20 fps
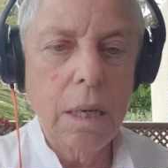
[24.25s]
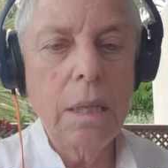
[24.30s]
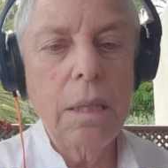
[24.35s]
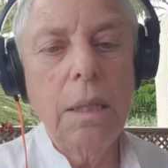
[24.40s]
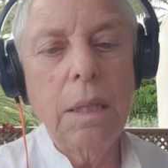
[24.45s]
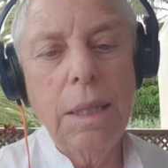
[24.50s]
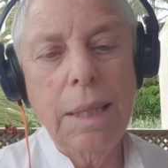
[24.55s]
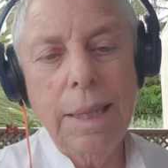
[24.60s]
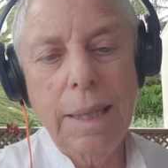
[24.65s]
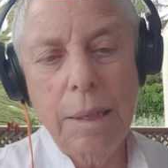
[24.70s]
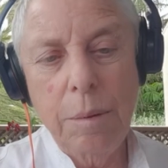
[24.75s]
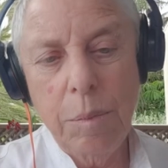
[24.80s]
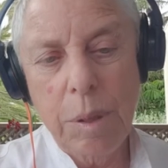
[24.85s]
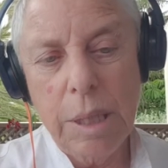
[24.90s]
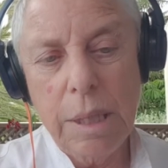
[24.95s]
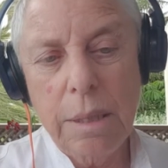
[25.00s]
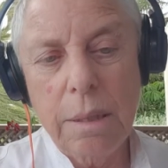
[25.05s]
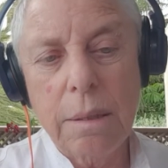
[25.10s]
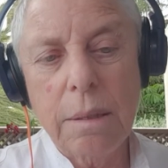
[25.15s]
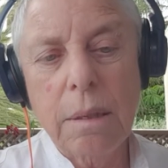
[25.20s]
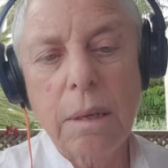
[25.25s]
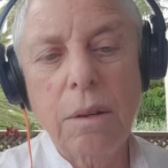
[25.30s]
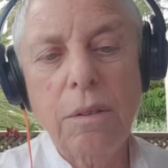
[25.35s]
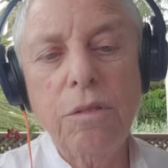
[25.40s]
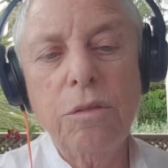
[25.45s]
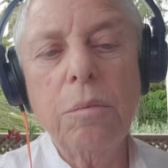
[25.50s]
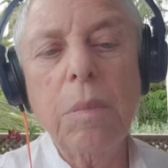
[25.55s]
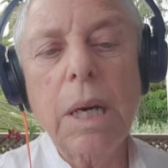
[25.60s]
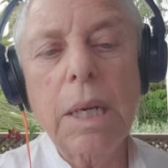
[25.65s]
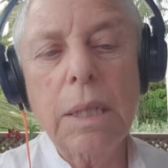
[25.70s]
the limits
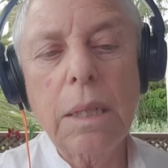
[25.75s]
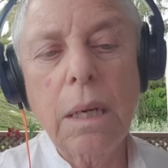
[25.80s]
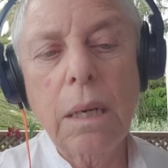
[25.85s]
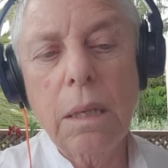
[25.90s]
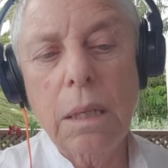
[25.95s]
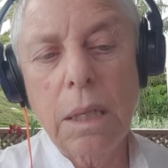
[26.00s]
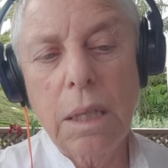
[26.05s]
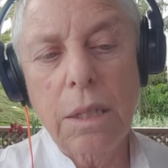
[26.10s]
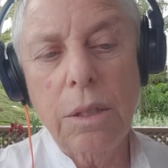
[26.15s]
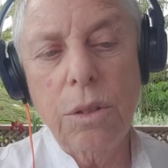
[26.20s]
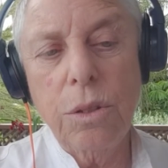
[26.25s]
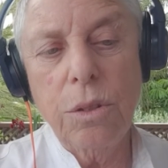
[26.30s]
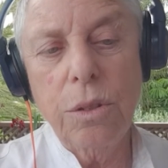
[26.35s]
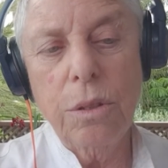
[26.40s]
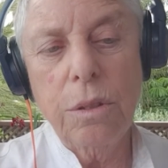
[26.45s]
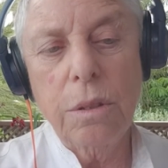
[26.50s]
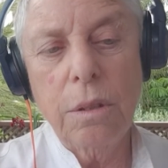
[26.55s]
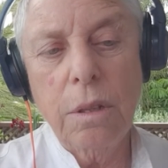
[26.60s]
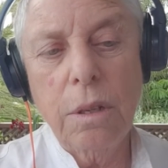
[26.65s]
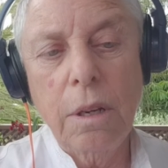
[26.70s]
of my knowledge,